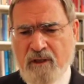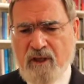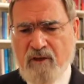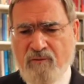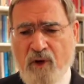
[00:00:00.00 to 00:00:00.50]

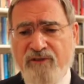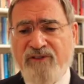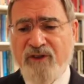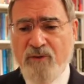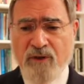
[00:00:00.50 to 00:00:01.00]
of what
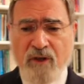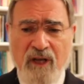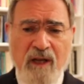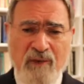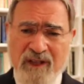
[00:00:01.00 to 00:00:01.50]
Tikkun
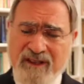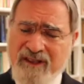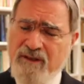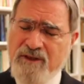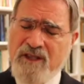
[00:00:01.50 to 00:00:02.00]
Olam and
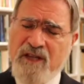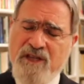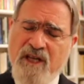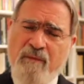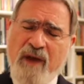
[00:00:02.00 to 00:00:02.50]
Kiddush
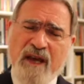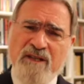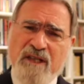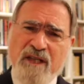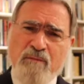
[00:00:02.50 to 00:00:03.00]
Hashem
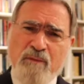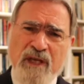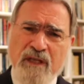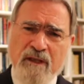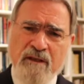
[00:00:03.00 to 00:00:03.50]
actually
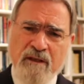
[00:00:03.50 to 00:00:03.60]
mean.